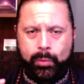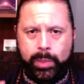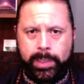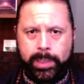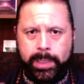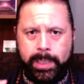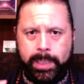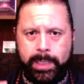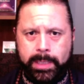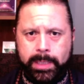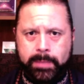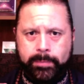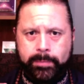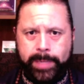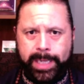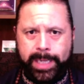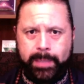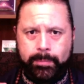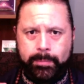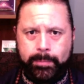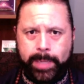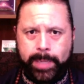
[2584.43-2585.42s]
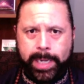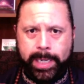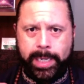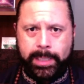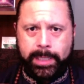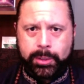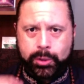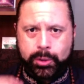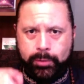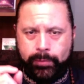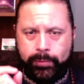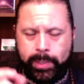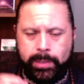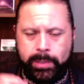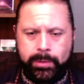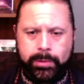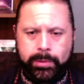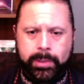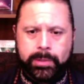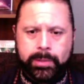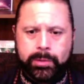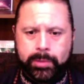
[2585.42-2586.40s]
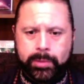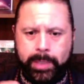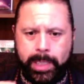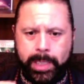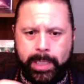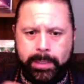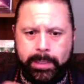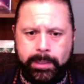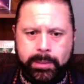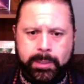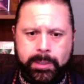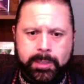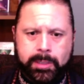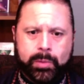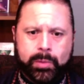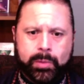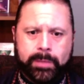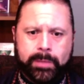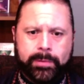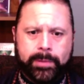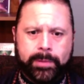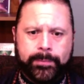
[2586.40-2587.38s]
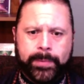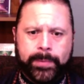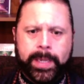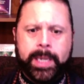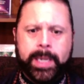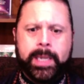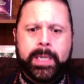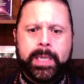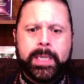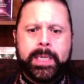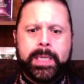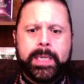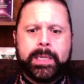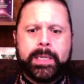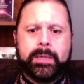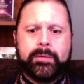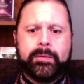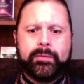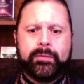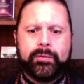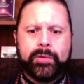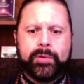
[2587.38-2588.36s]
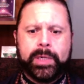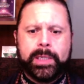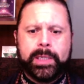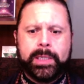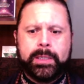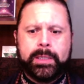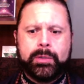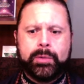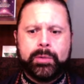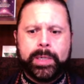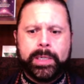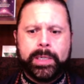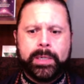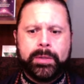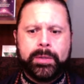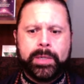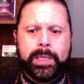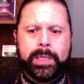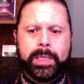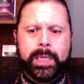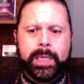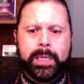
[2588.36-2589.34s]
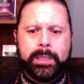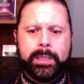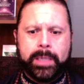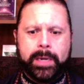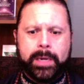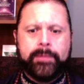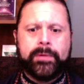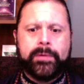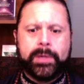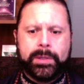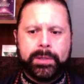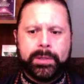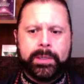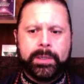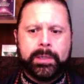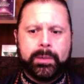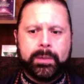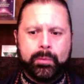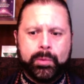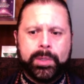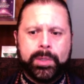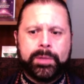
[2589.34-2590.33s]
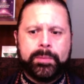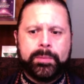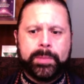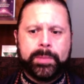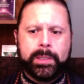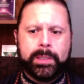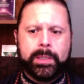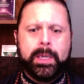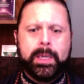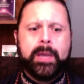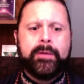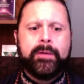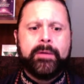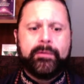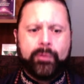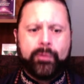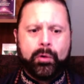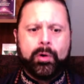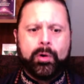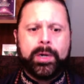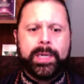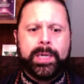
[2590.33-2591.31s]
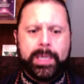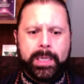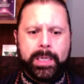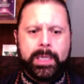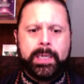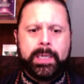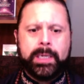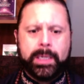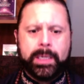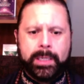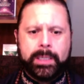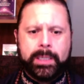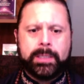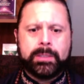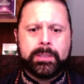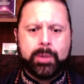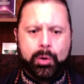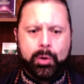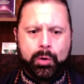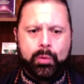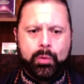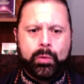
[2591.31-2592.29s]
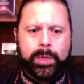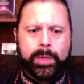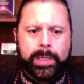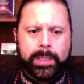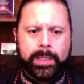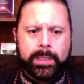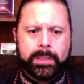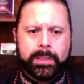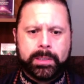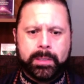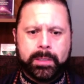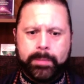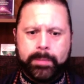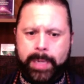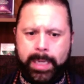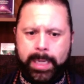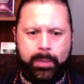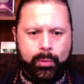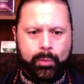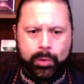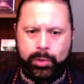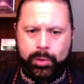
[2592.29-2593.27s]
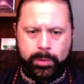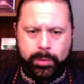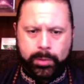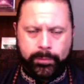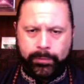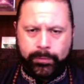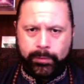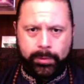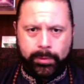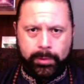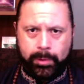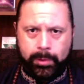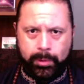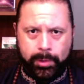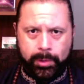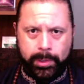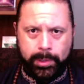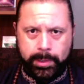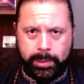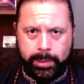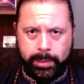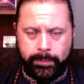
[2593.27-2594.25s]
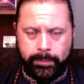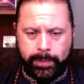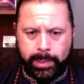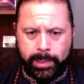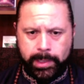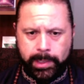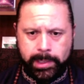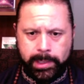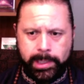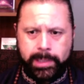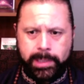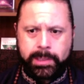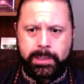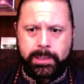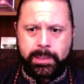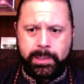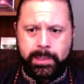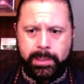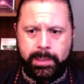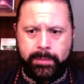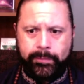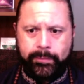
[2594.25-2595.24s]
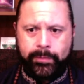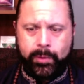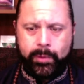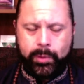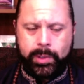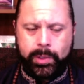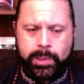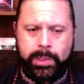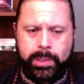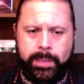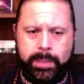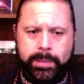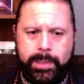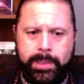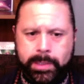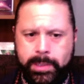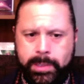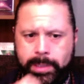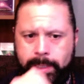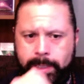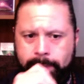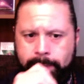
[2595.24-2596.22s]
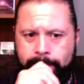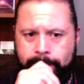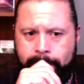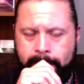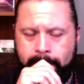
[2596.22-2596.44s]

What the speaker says: what is meant by surrender unto God. This is one of them. He can freely do anything and everything with me, for he is always my worshipful Lord. Let's focus on this now.